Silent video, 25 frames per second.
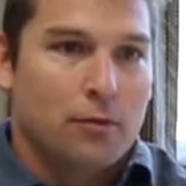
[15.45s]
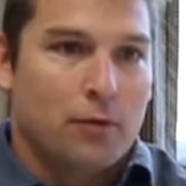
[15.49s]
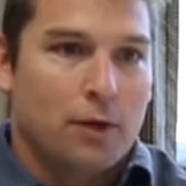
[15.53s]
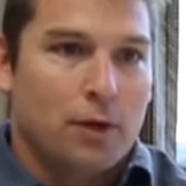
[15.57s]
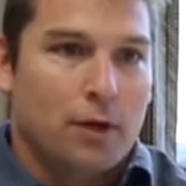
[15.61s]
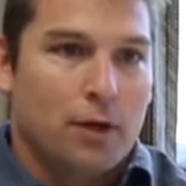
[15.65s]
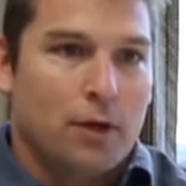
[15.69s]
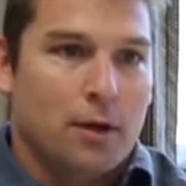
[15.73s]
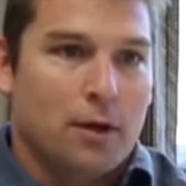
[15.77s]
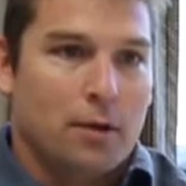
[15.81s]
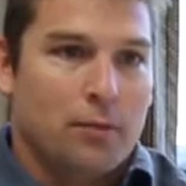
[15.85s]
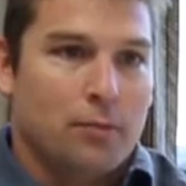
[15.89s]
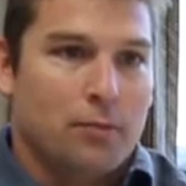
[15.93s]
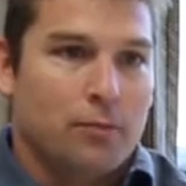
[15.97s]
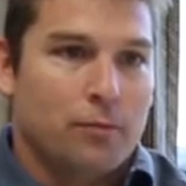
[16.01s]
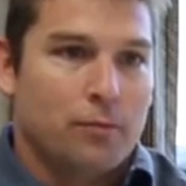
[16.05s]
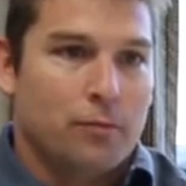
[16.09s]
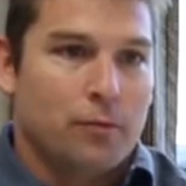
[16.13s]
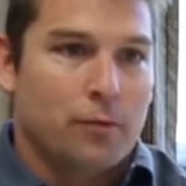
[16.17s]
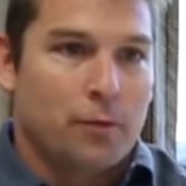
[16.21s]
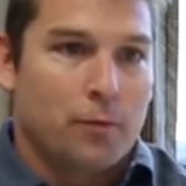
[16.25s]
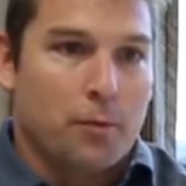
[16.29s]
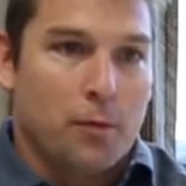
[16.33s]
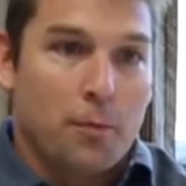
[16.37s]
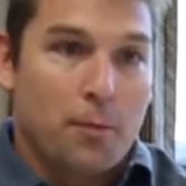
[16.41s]
um,
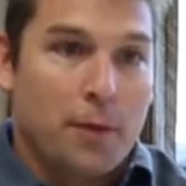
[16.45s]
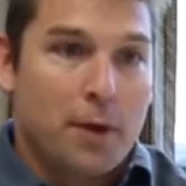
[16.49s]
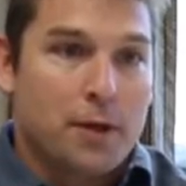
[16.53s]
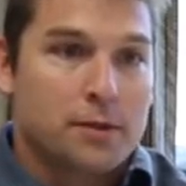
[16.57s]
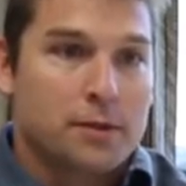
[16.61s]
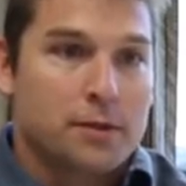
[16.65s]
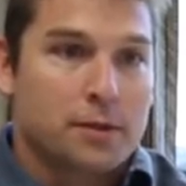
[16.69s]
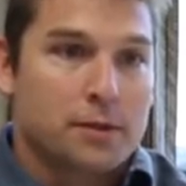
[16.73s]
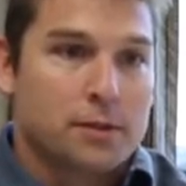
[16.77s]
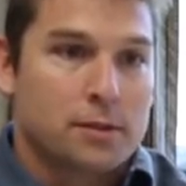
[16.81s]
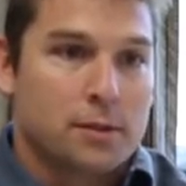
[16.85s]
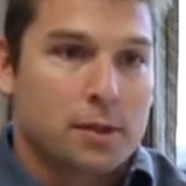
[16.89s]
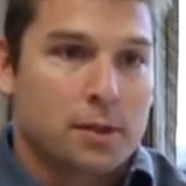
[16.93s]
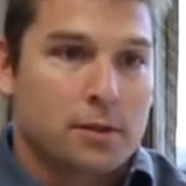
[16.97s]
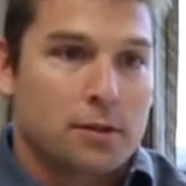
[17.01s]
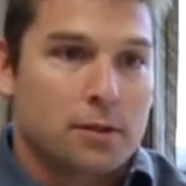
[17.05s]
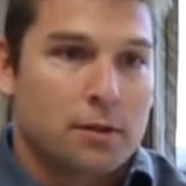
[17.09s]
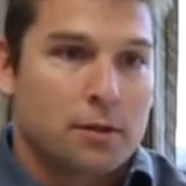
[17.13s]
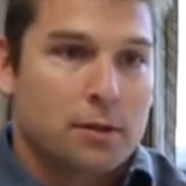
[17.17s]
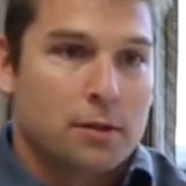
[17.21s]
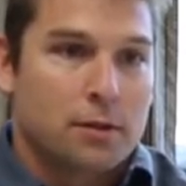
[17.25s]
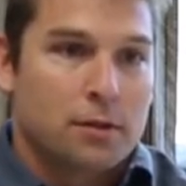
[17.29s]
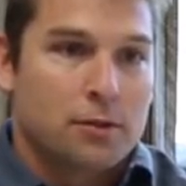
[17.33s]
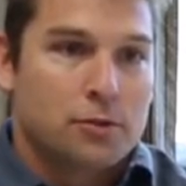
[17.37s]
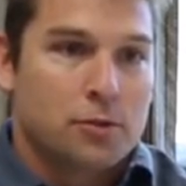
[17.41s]
from the basics that
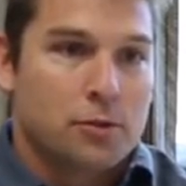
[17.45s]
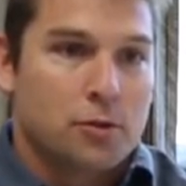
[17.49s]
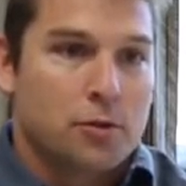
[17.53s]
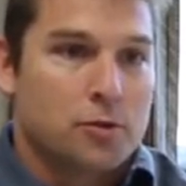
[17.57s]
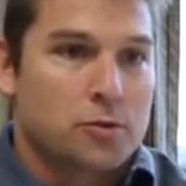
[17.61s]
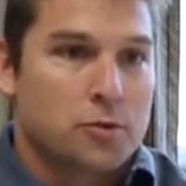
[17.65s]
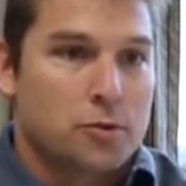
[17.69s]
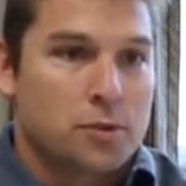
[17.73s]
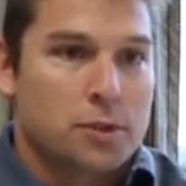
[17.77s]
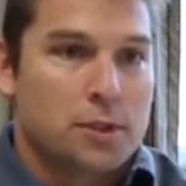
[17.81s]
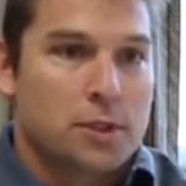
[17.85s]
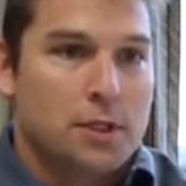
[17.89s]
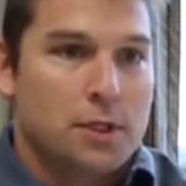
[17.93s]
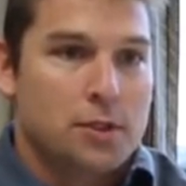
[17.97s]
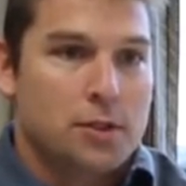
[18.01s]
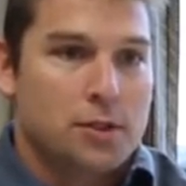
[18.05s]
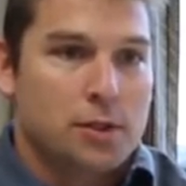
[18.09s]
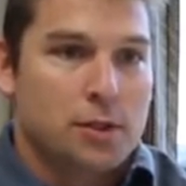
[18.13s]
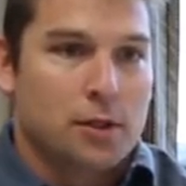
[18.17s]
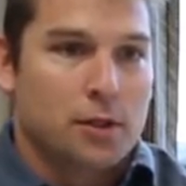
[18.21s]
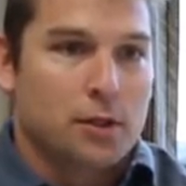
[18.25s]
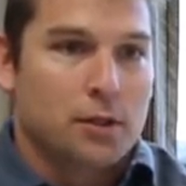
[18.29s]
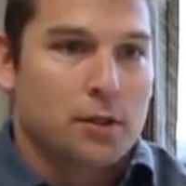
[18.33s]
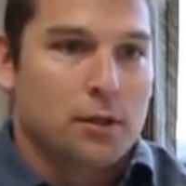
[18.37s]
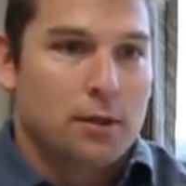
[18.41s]
George was
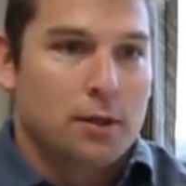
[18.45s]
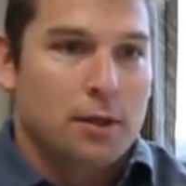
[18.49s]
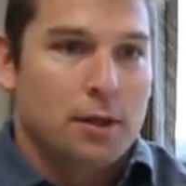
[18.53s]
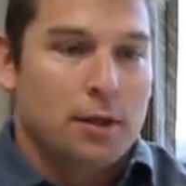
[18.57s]
teaching